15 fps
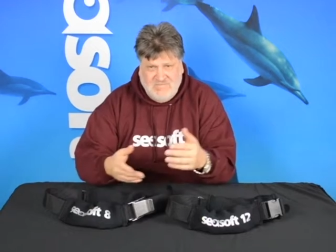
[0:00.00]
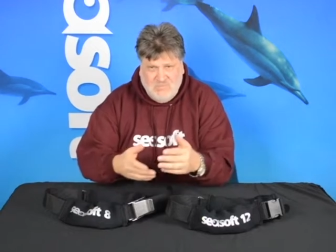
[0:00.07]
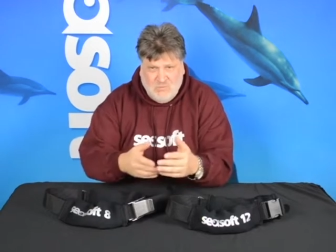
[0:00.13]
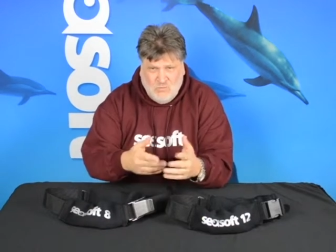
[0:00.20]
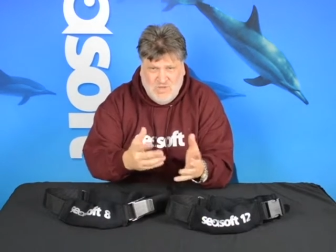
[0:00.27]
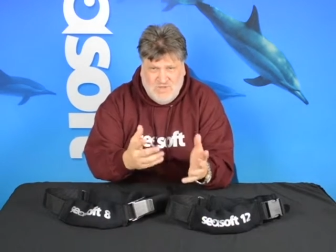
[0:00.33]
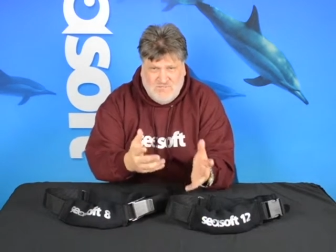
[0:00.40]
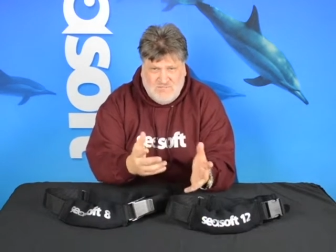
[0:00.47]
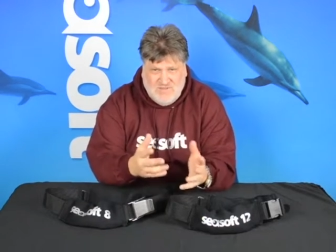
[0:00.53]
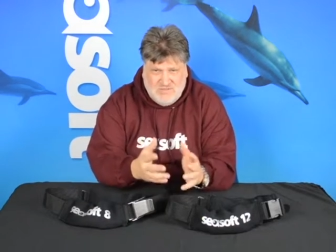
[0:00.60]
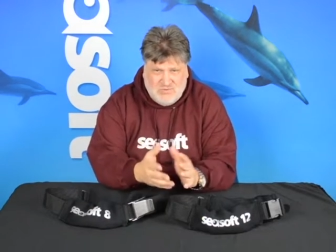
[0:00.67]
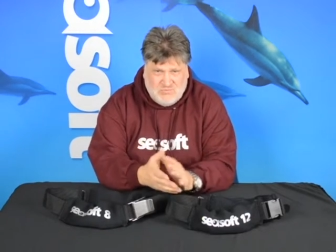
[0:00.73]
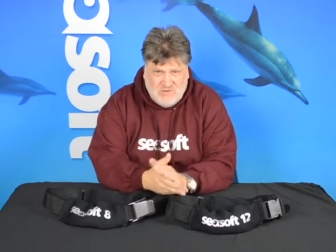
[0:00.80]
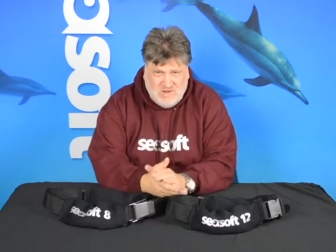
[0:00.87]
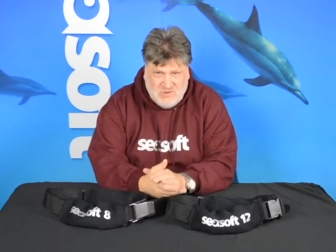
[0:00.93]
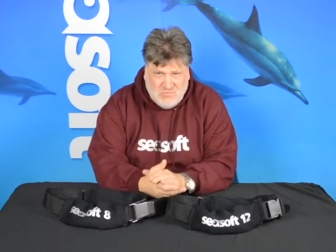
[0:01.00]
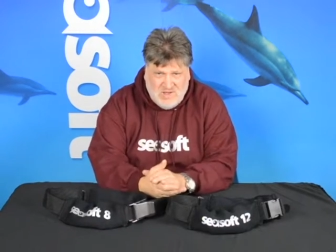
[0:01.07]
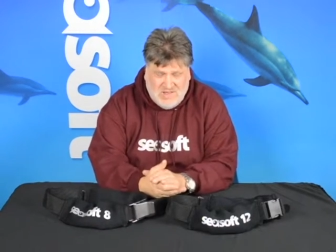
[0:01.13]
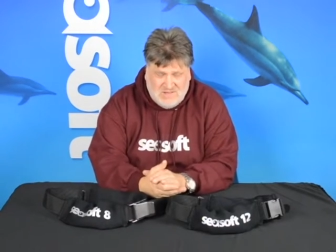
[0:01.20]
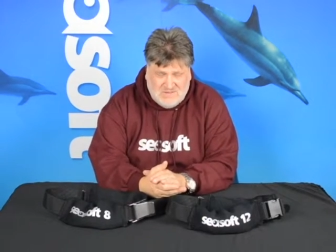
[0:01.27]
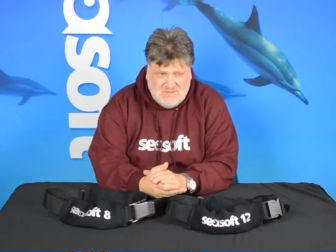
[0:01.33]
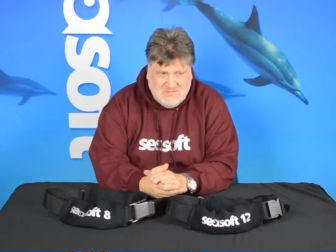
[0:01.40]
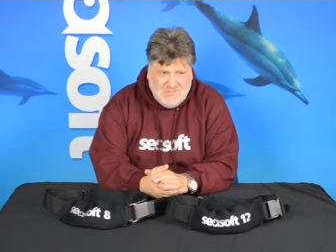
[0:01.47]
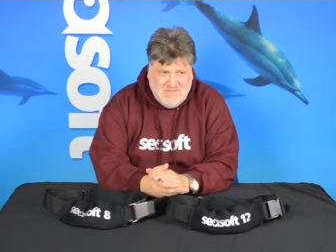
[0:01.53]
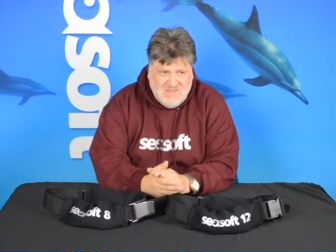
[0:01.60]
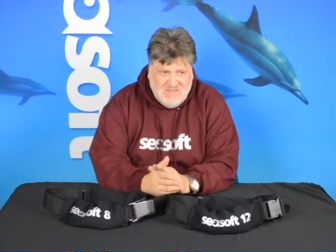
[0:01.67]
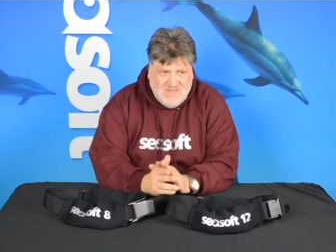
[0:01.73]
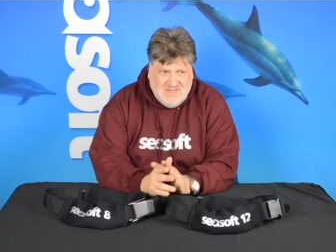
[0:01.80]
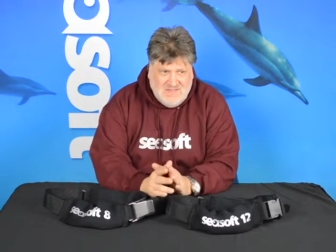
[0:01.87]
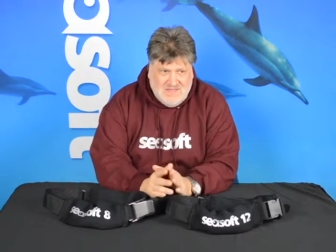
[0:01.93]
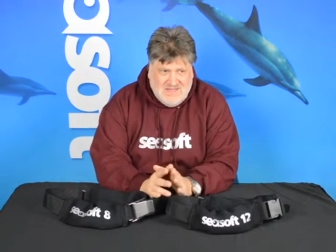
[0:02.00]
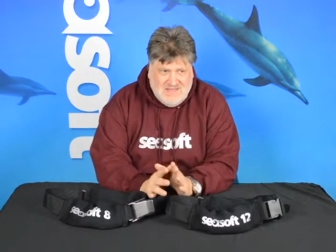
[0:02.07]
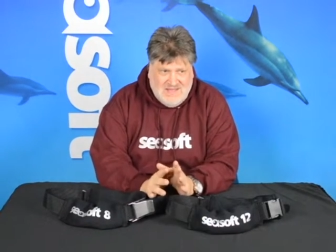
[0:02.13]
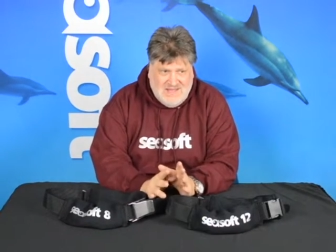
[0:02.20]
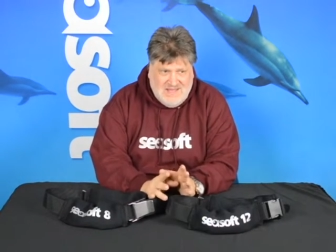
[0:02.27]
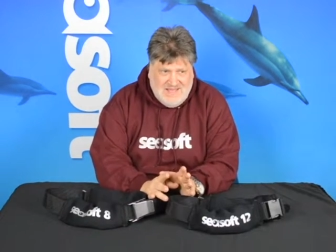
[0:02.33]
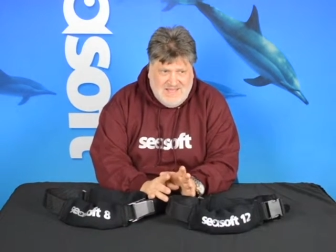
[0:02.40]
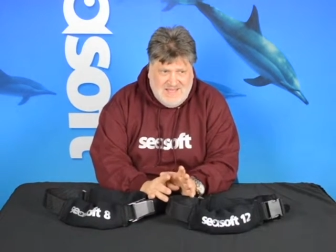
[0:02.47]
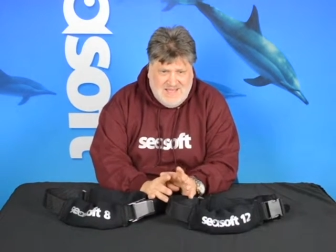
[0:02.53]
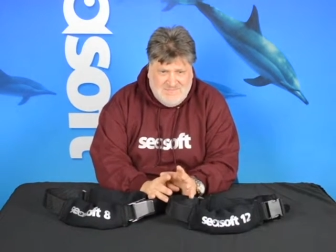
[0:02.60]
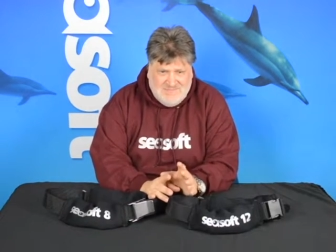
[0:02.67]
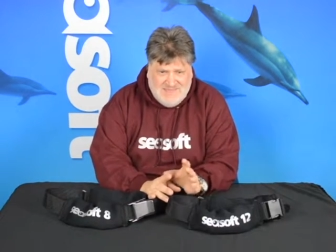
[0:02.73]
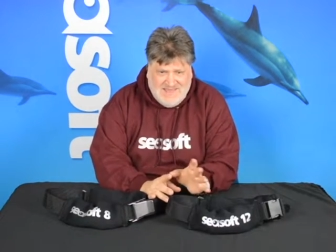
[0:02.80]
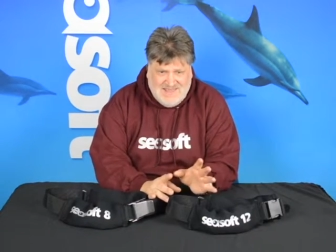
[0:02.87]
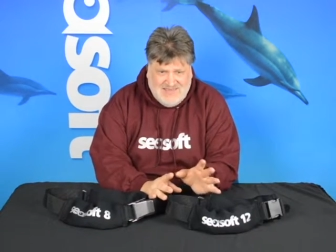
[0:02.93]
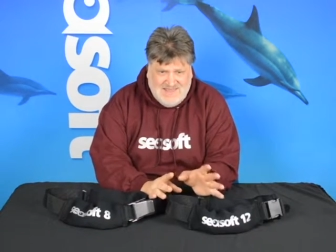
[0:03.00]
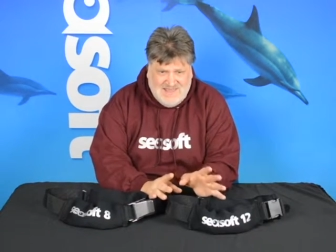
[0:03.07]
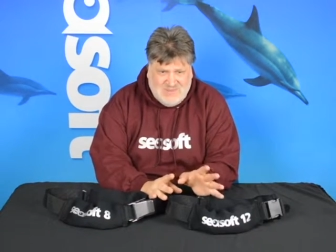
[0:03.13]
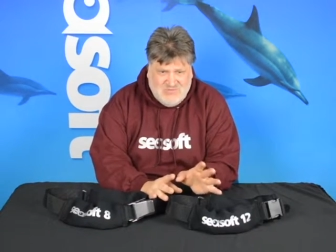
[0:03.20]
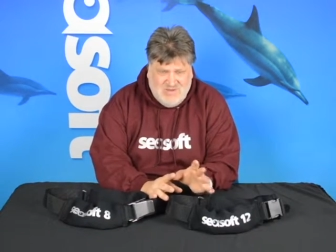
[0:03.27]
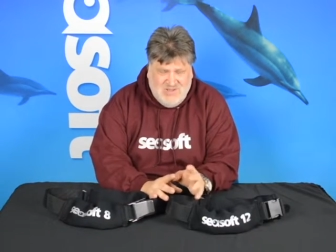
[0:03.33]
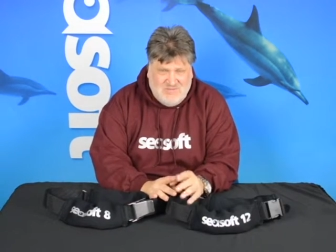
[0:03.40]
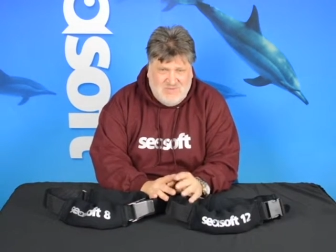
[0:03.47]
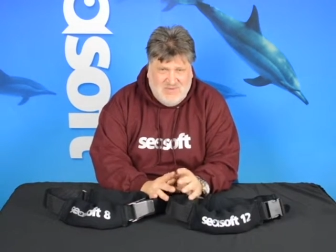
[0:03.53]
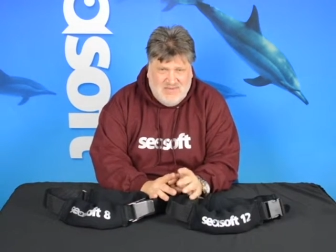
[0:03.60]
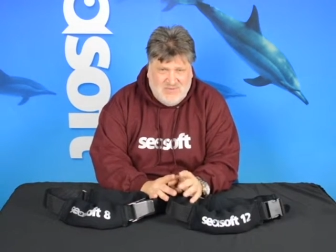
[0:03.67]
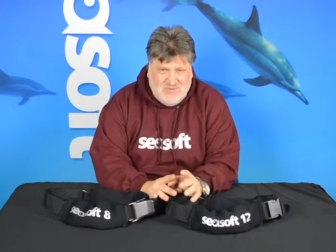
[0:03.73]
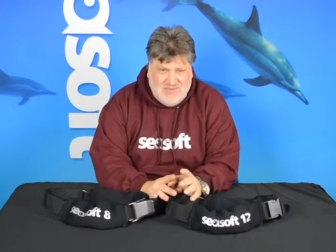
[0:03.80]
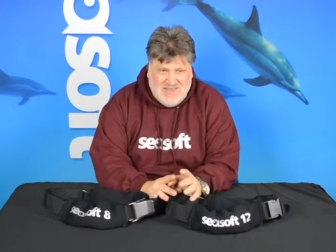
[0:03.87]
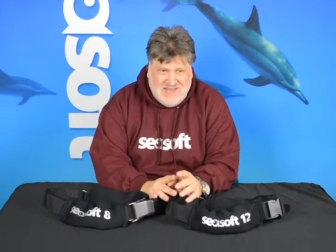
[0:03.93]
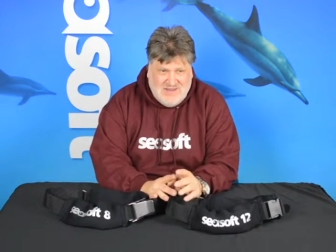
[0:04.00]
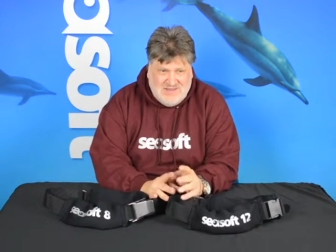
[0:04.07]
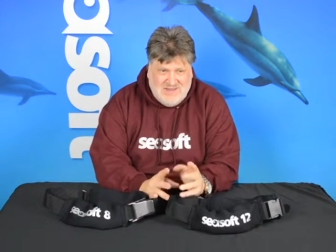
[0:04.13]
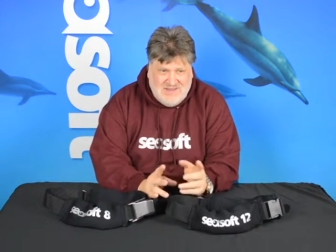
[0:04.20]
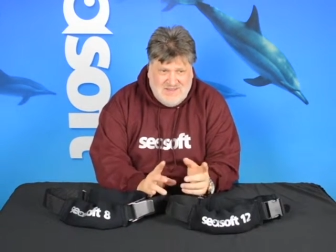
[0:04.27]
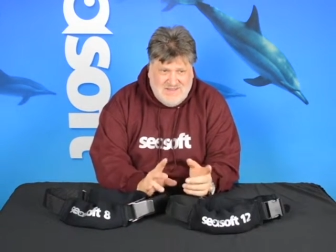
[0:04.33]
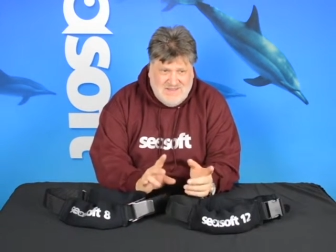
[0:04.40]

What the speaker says: and it fits really well, I'm taking that 12 pounds out.